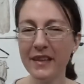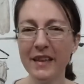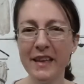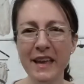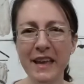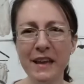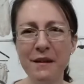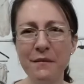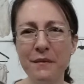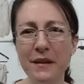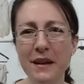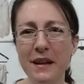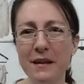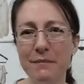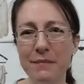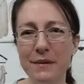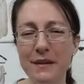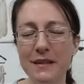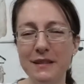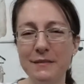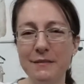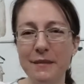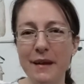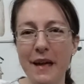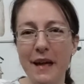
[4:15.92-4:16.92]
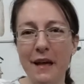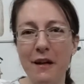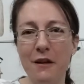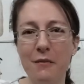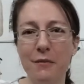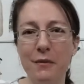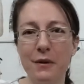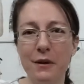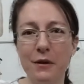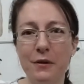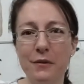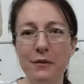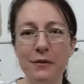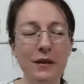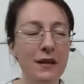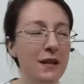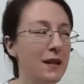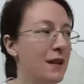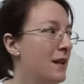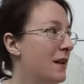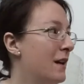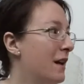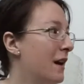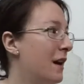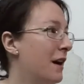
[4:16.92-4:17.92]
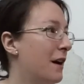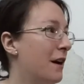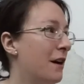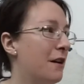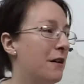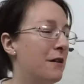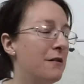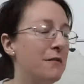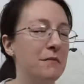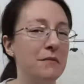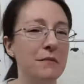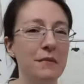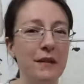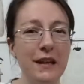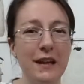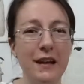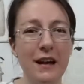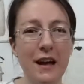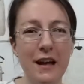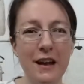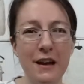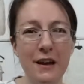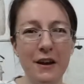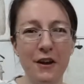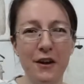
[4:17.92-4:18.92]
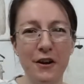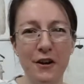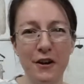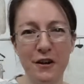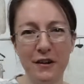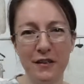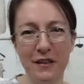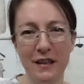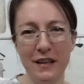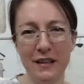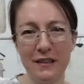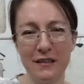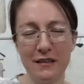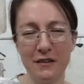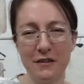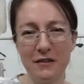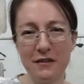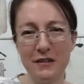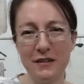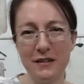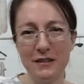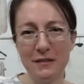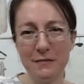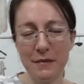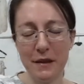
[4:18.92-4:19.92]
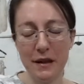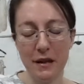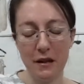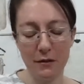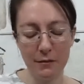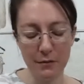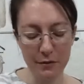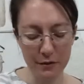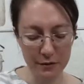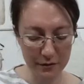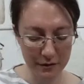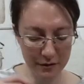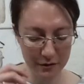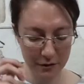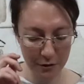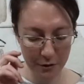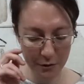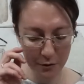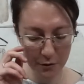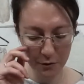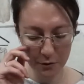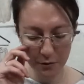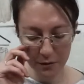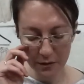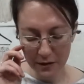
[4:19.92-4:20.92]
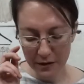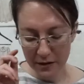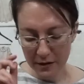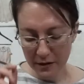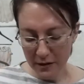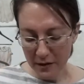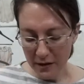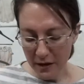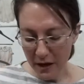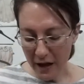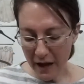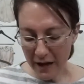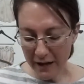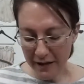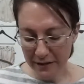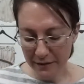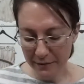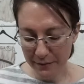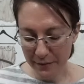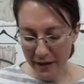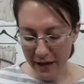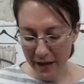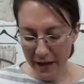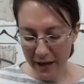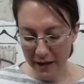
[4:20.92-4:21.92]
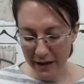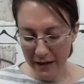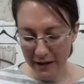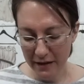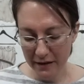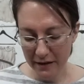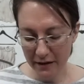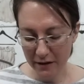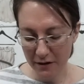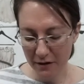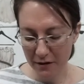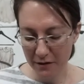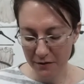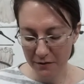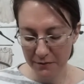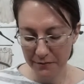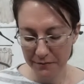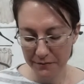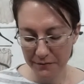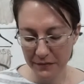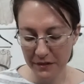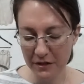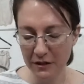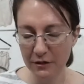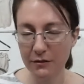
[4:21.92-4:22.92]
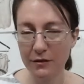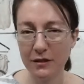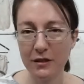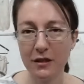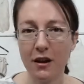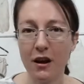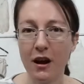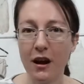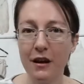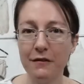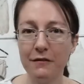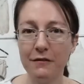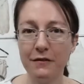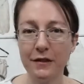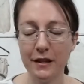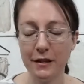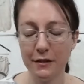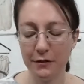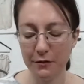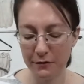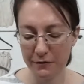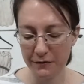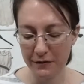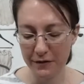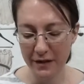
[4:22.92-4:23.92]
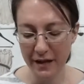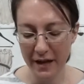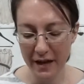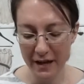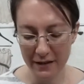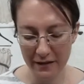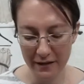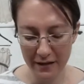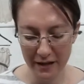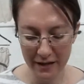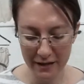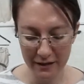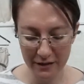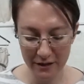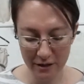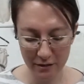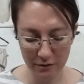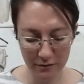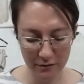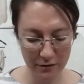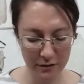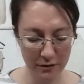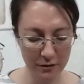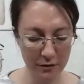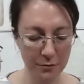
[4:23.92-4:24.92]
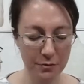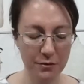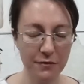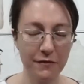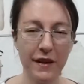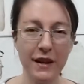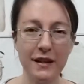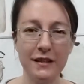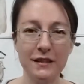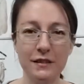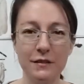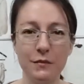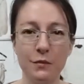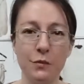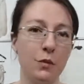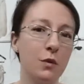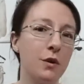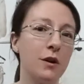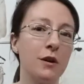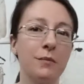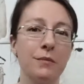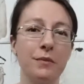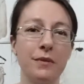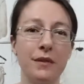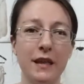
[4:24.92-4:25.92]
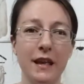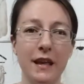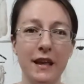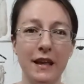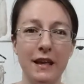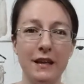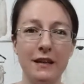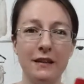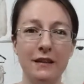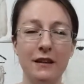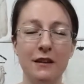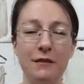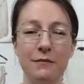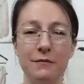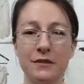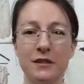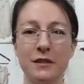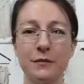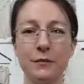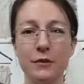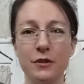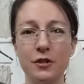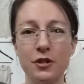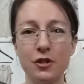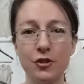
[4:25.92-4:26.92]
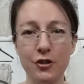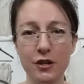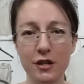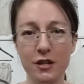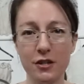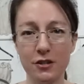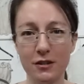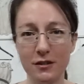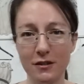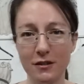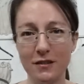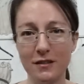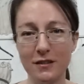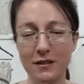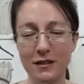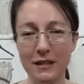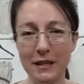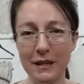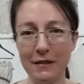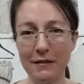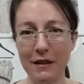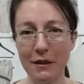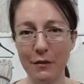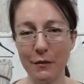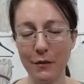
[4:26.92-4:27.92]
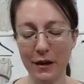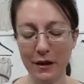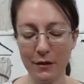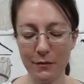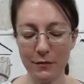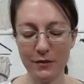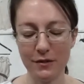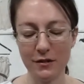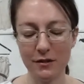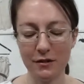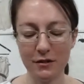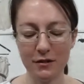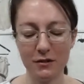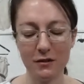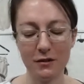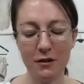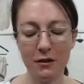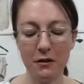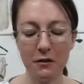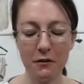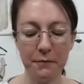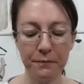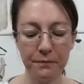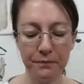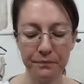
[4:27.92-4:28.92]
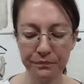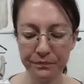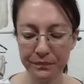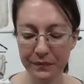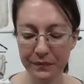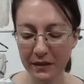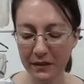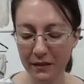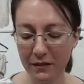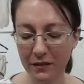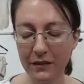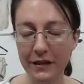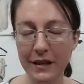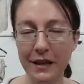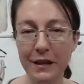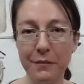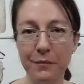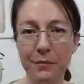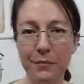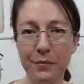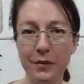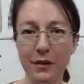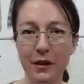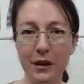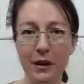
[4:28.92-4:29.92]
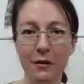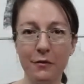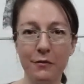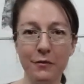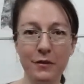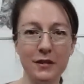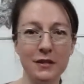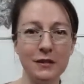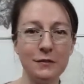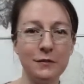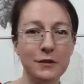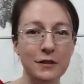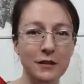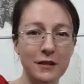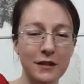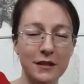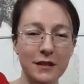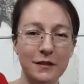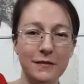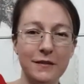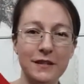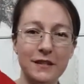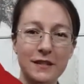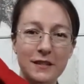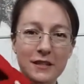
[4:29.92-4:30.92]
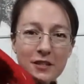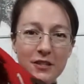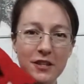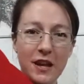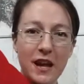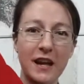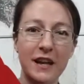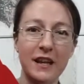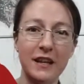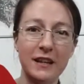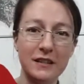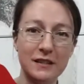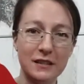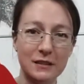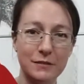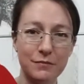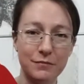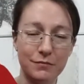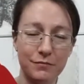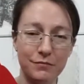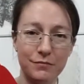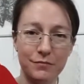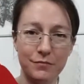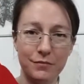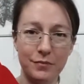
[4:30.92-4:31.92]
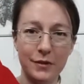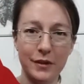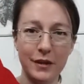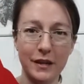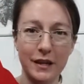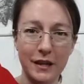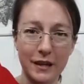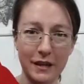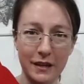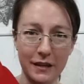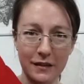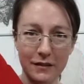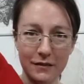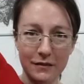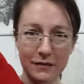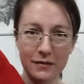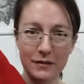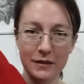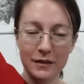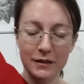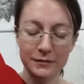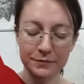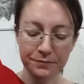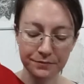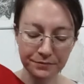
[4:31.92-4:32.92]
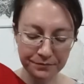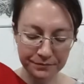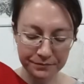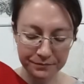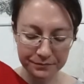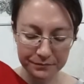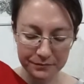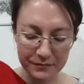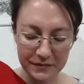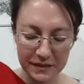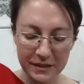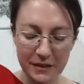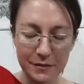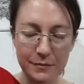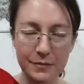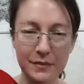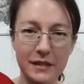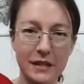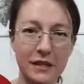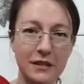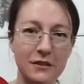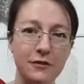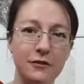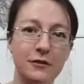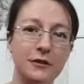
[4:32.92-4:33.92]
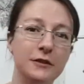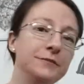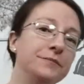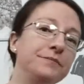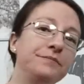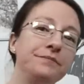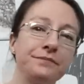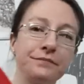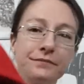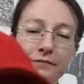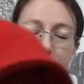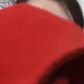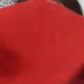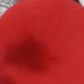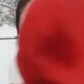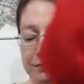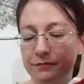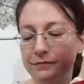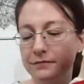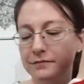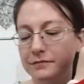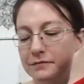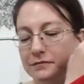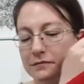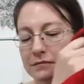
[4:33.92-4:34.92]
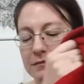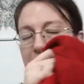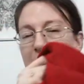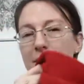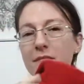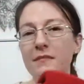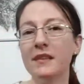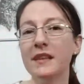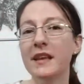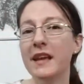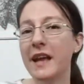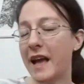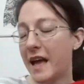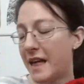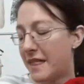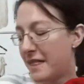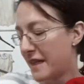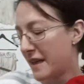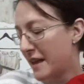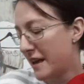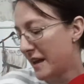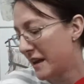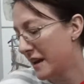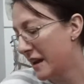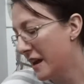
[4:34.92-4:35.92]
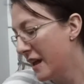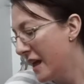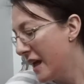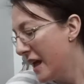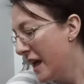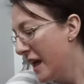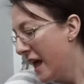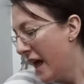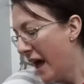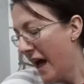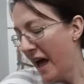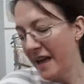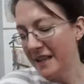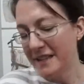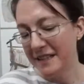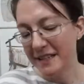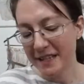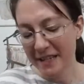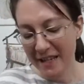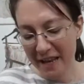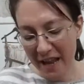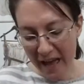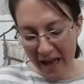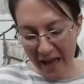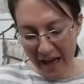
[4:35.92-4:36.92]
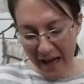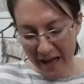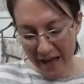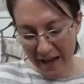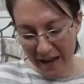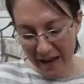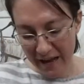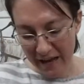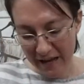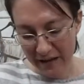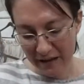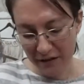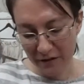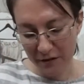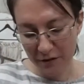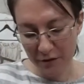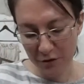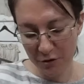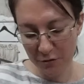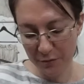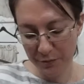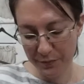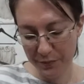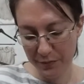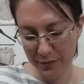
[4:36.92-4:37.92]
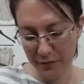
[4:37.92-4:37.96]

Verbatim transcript: And when I bent my elbow, it kind of hurt like the crease in my elbow, so I just went ahead and used the cotton flannel for that, again, to provide some warmth and some more structure to the sleeve. That way it wasn't just all limp, because when you look at the rest of the jacket, it's pretty substantial. And then I did add a loop.